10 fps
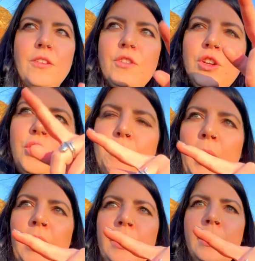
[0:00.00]
of loop
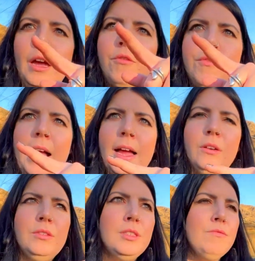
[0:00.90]

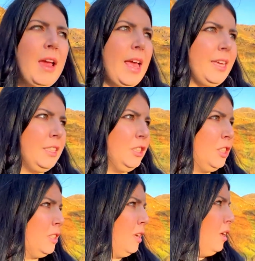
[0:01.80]
around the
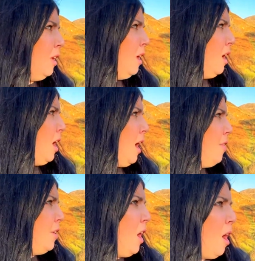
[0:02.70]
range and
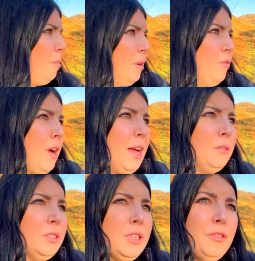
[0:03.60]
then up and
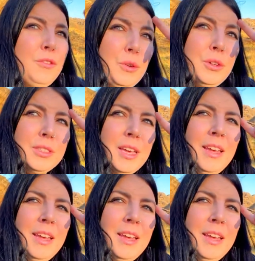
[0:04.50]
around to the fort.